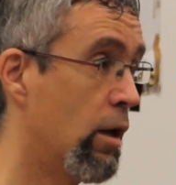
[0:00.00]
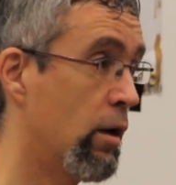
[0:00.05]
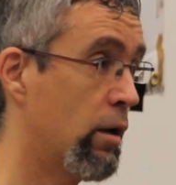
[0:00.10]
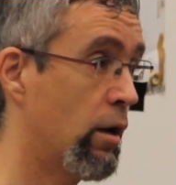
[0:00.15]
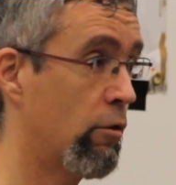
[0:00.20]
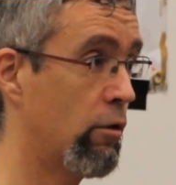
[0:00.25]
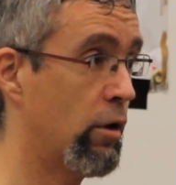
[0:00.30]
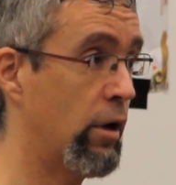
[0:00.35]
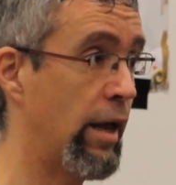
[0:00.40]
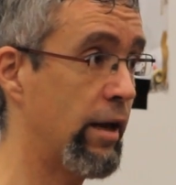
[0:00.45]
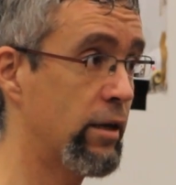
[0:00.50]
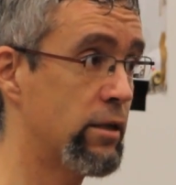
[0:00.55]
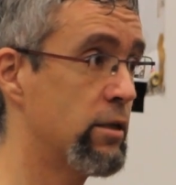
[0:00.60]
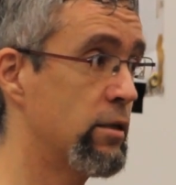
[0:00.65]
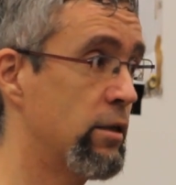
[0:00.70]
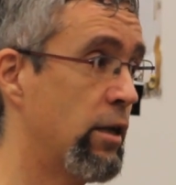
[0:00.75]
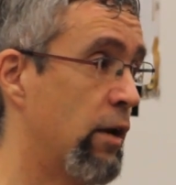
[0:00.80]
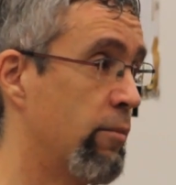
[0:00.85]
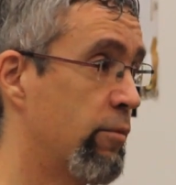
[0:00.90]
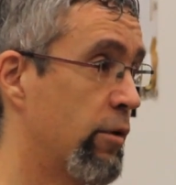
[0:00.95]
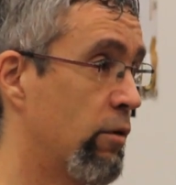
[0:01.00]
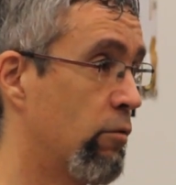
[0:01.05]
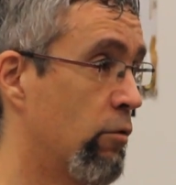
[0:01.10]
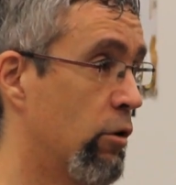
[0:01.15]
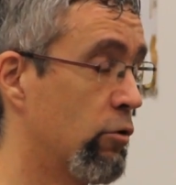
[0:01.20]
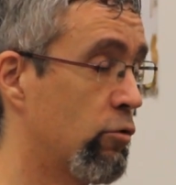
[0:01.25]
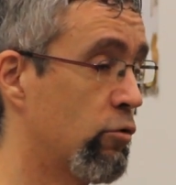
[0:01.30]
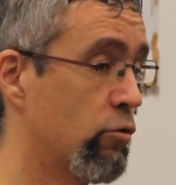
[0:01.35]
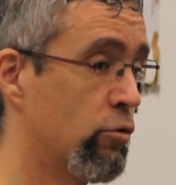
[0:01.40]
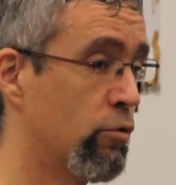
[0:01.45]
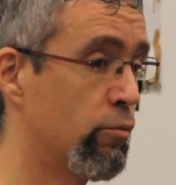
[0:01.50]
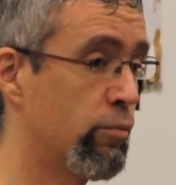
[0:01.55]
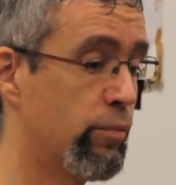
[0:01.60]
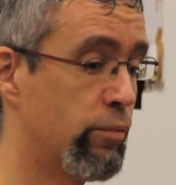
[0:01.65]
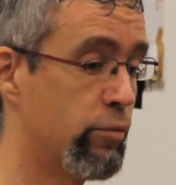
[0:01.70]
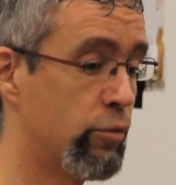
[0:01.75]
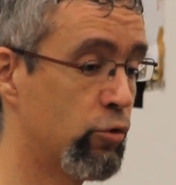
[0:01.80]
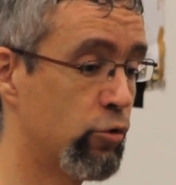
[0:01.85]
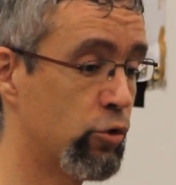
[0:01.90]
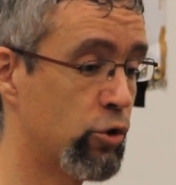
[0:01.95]
Now the next step I want
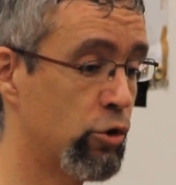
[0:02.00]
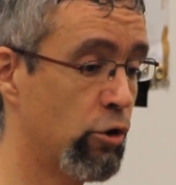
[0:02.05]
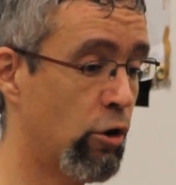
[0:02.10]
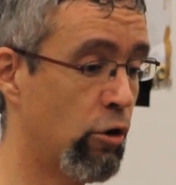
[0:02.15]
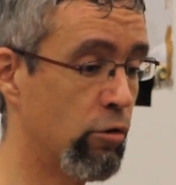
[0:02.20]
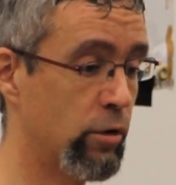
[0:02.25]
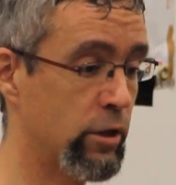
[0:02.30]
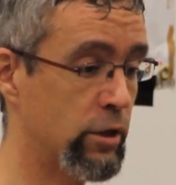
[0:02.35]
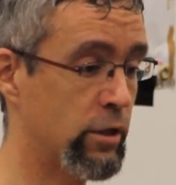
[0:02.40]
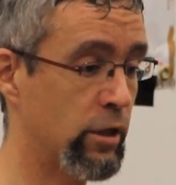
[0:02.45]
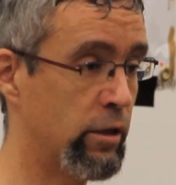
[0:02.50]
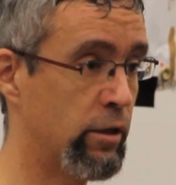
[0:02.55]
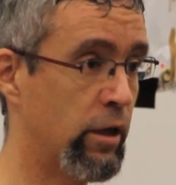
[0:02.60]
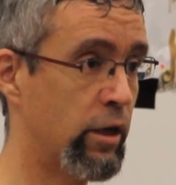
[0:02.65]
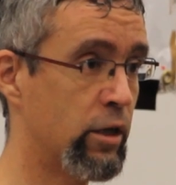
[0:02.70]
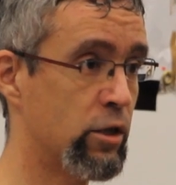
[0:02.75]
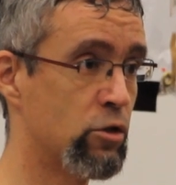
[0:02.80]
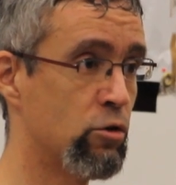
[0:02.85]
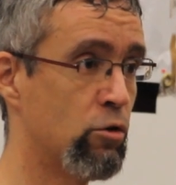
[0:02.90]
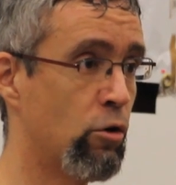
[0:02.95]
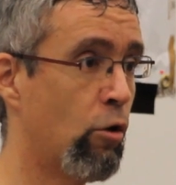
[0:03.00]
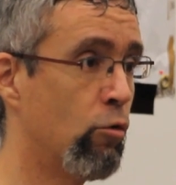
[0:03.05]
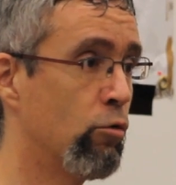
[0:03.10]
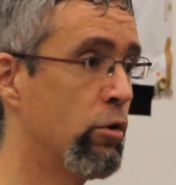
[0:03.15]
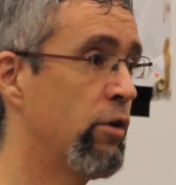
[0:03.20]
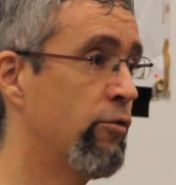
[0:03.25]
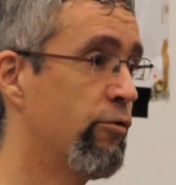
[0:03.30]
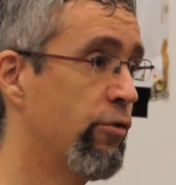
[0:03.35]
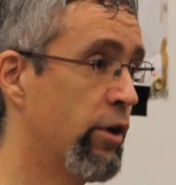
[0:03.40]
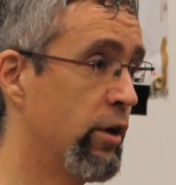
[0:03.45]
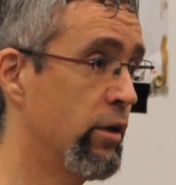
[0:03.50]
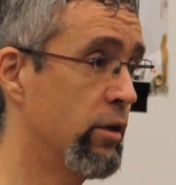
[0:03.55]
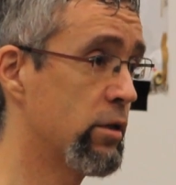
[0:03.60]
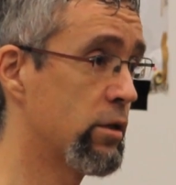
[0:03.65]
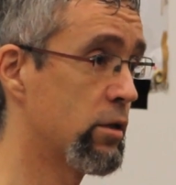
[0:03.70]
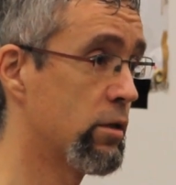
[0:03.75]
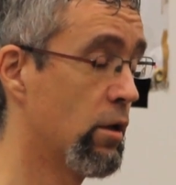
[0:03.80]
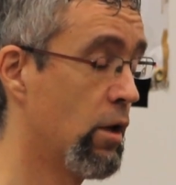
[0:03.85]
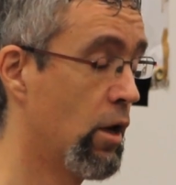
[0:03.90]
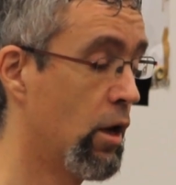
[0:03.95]
to show is that there is no
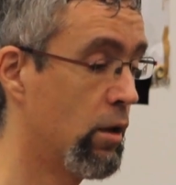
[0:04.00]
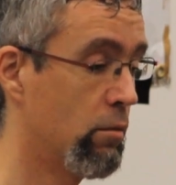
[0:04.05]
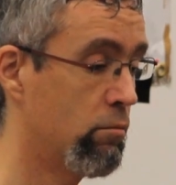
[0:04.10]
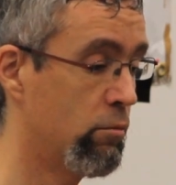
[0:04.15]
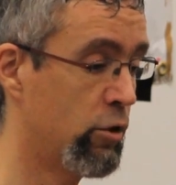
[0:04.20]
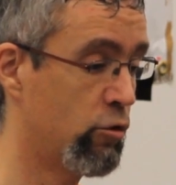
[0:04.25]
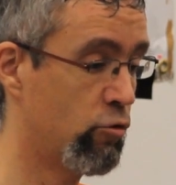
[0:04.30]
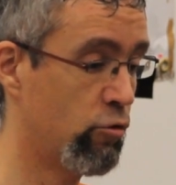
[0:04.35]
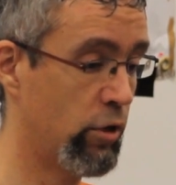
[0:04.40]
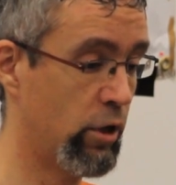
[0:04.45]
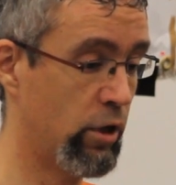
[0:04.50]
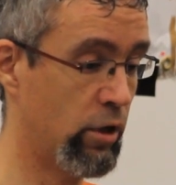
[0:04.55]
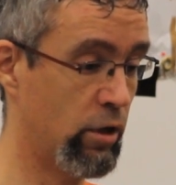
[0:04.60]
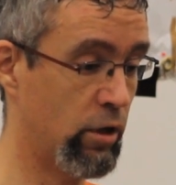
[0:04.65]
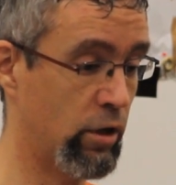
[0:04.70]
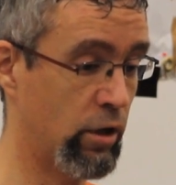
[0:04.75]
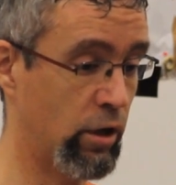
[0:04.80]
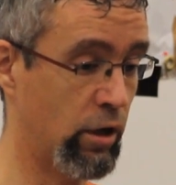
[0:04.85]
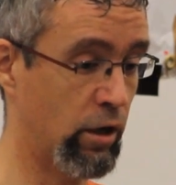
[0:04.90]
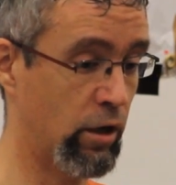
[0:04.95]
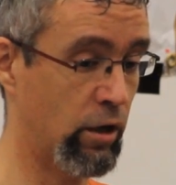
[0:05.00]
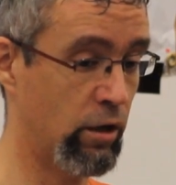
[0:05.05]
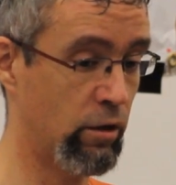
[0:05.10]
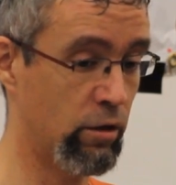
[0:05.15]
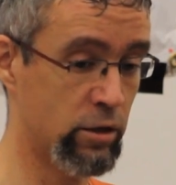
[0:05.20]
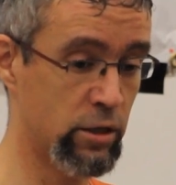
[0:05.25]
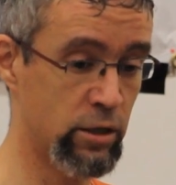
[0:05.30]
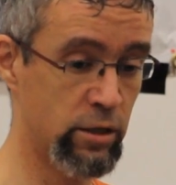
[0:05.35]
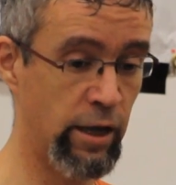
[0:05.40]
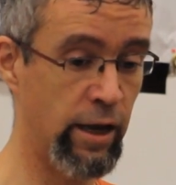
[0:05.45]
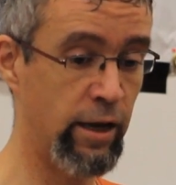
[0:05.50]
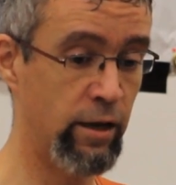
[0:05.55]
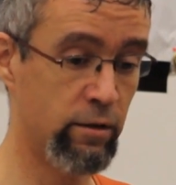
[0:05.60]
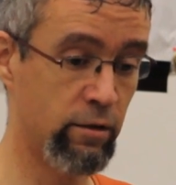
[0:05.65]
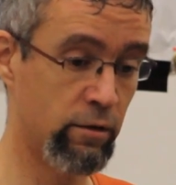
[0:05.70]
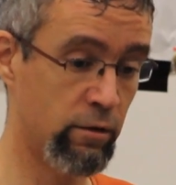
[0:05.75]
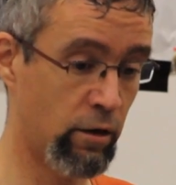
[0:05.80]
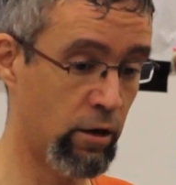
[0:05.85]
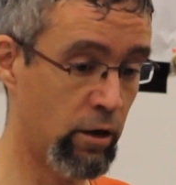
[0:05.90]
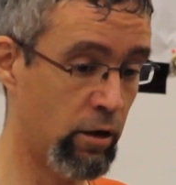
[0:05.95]
difference between the state
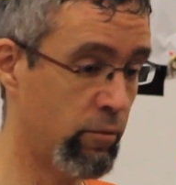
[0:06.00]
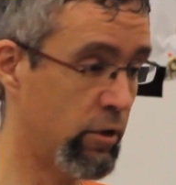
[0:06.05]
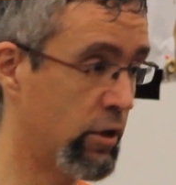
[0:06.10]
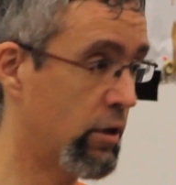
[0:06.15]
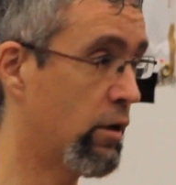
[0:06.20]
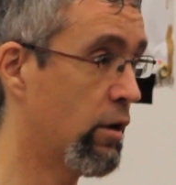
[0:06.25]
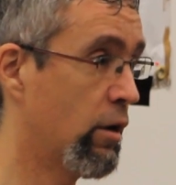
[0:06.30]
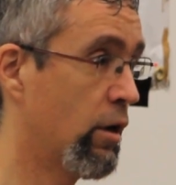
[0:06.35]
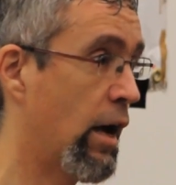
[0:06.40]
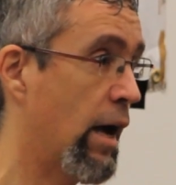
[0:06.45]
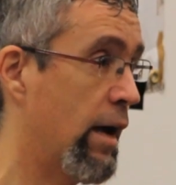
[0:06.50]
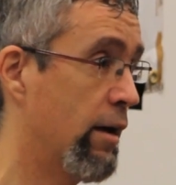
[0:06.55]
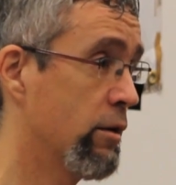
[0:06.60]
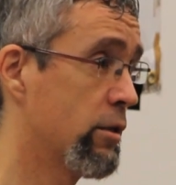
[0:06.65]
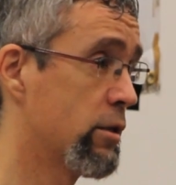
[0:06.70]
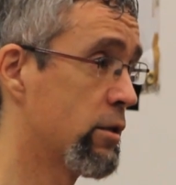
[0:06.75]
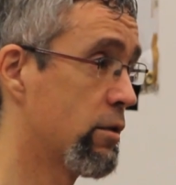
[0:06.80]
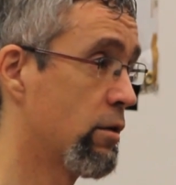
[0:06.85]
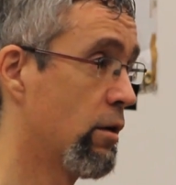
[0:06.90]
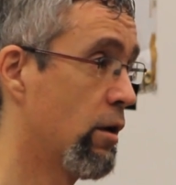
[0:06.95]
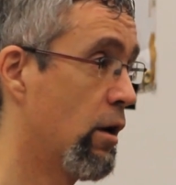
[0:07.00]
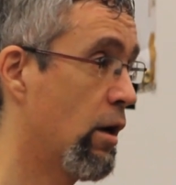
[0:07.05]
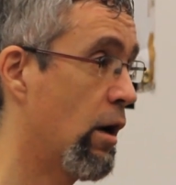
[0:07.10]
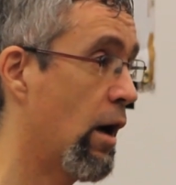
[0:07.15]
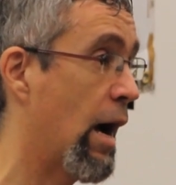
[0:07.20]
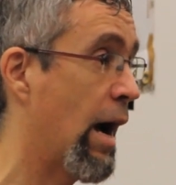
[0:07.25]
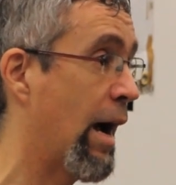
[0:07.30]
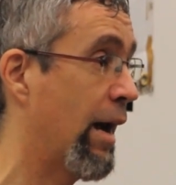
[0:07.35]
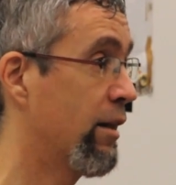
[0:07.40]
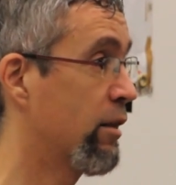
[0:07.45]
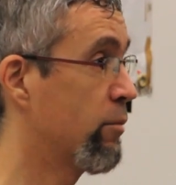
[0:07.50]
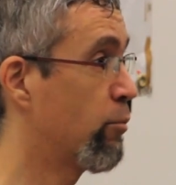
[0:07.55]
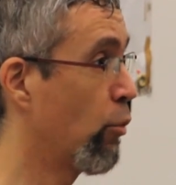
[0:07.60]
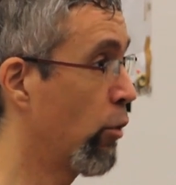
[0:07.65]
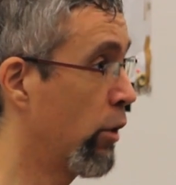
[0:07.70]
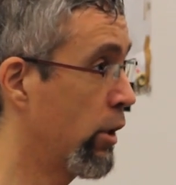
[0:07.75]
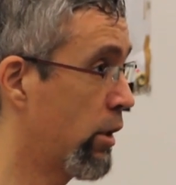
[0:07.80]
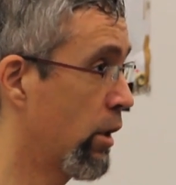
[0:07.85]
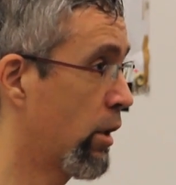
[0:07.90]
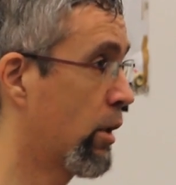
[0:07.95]
and the criminal gangs and the
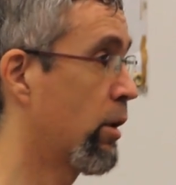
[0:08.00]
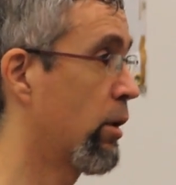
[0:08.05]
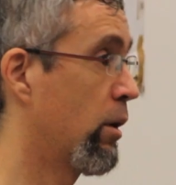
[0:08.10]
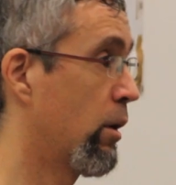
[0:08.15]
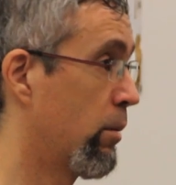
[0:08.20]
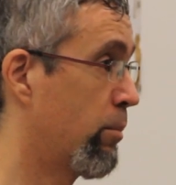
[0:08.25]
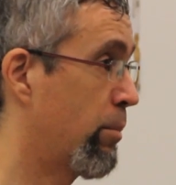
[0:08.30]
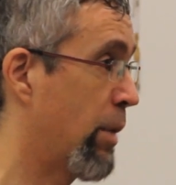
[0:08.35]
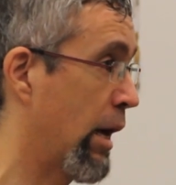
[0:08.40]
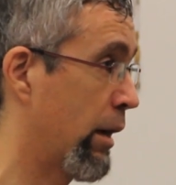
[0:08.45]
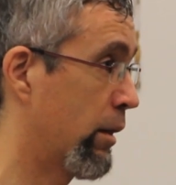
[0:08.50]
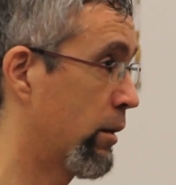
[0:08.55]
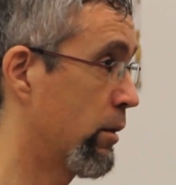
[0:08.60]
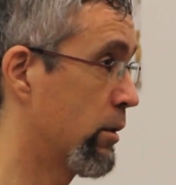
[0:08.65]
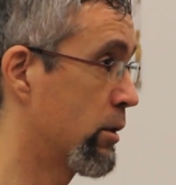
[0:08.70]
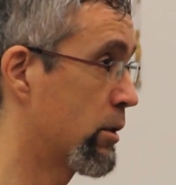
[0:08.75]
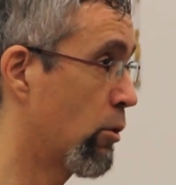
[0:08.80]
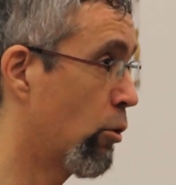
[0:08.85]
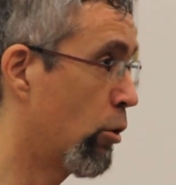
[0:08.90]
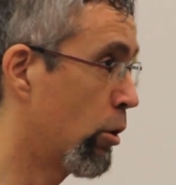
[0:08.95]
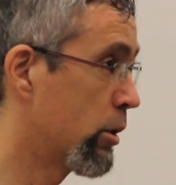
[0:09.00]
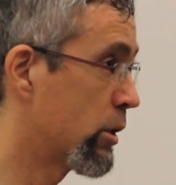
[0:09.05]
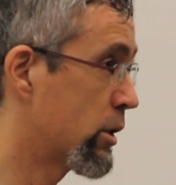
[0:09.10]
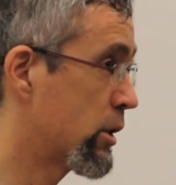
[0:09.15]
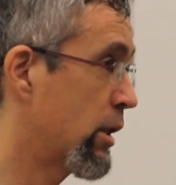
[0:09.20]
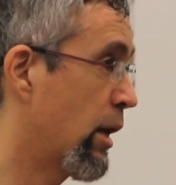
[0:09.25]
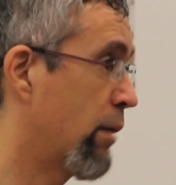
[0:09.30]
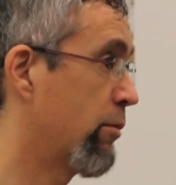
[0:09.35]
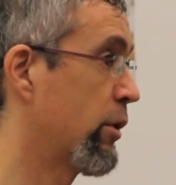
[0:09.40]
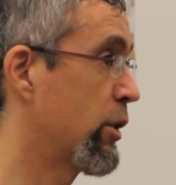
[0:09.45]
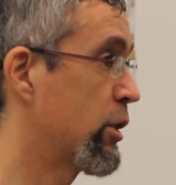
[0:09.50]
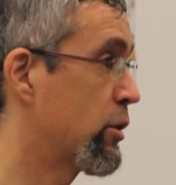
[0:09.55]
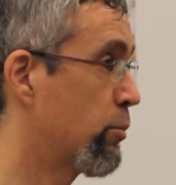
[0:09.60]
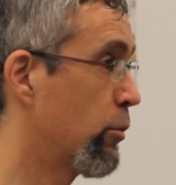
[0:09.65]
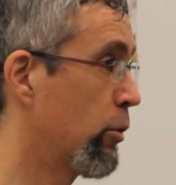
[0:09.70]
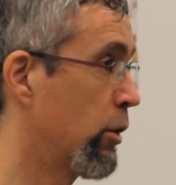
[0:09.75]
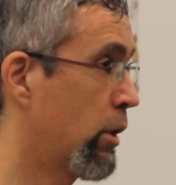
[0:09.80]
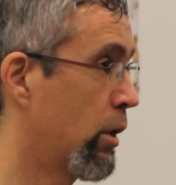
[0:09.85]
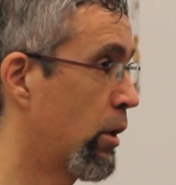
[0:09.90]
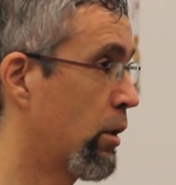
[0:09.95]
political parties, all the established
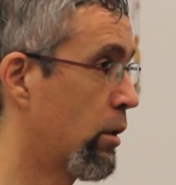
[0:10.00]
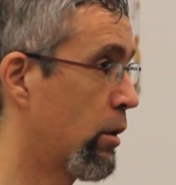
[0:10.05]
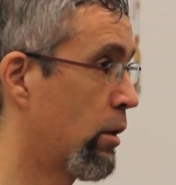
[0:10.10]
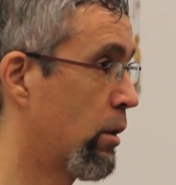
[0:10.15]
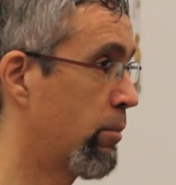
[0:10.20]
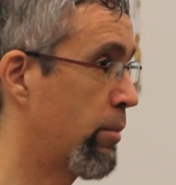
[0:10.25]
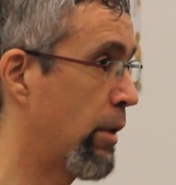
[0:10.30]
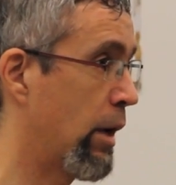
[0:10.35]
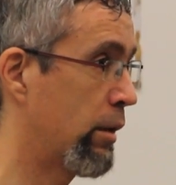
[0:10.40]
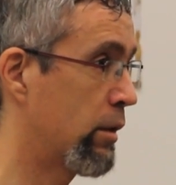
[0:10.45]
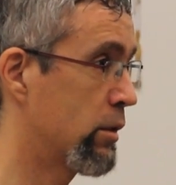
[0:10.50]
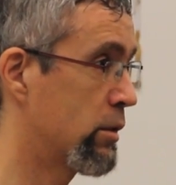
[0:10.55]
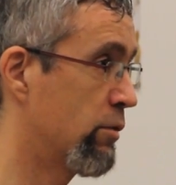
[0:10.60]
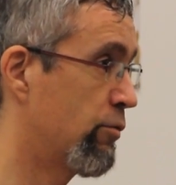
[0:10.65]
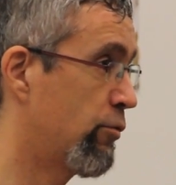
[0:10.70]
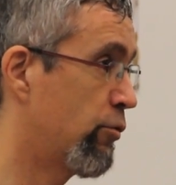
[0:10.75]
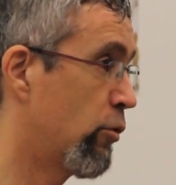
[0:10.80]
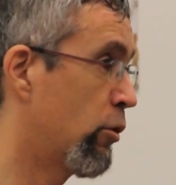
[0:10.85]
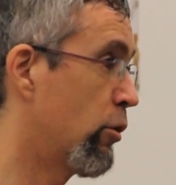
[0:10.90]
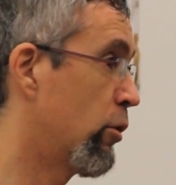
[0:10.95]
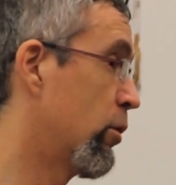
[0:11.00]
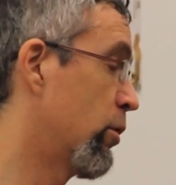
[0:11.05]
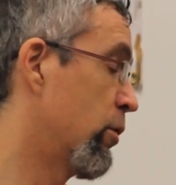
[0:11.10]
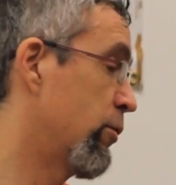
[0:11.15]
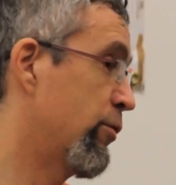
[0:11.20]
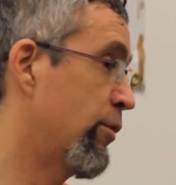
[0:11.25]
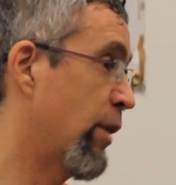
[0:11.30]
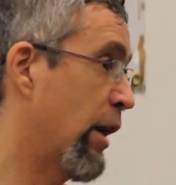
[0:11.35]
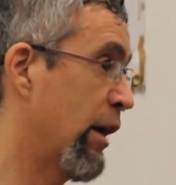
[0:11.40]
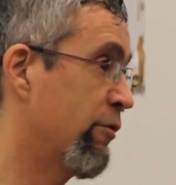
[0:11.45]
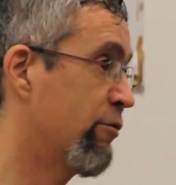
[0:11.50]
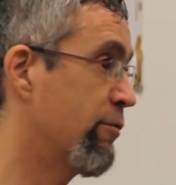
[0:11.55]
political parties, the 4 or 5